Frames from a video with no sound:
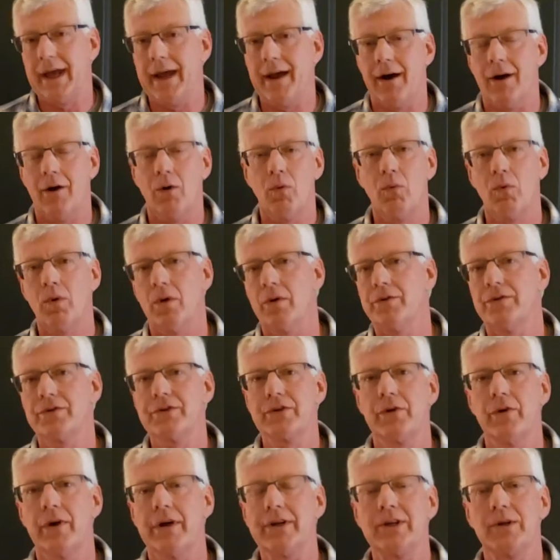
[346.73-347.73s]
our world is
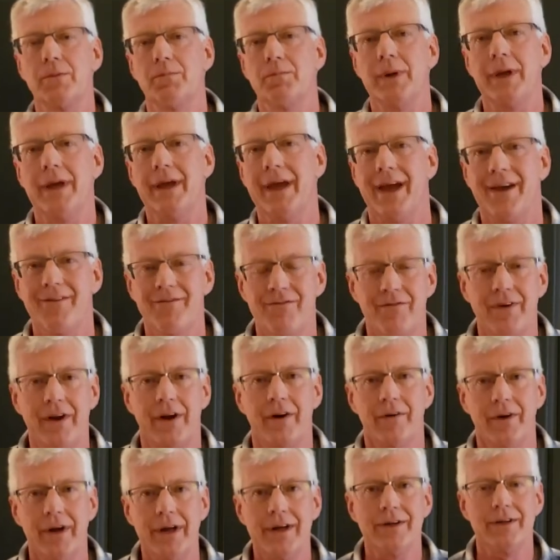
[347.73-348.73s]
going to be a
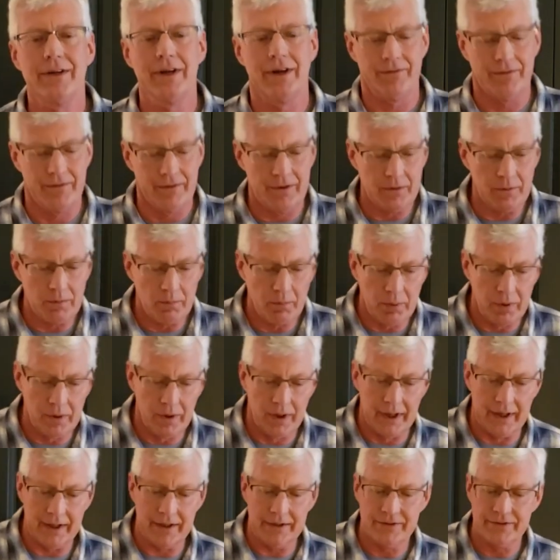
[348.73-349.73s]
very different
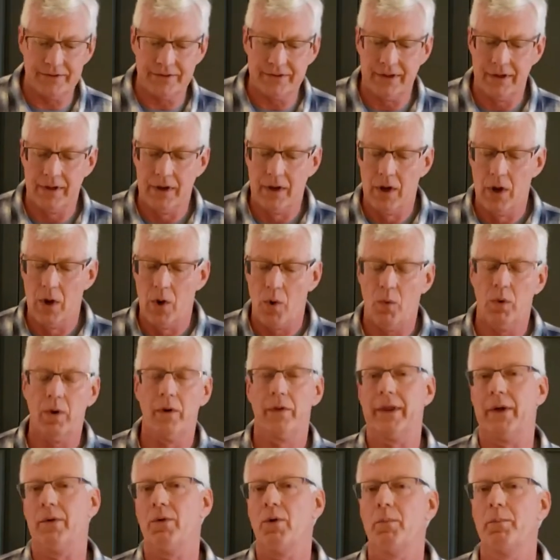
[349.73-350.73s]
place where
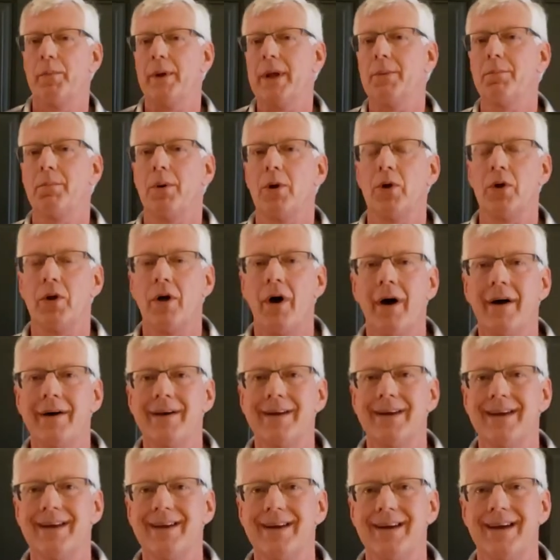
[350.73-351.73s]
there will be
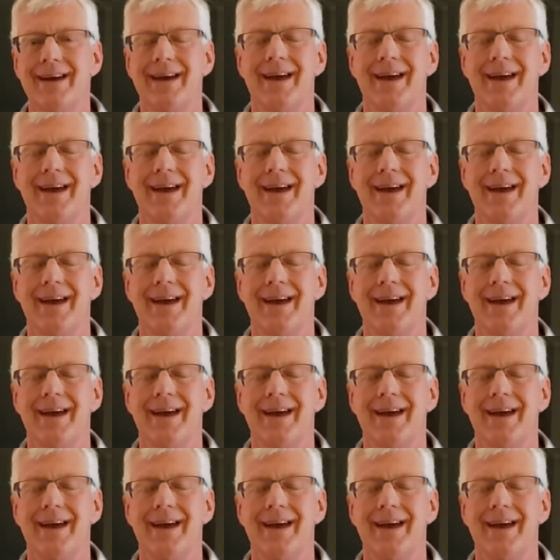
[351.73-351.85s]
belonging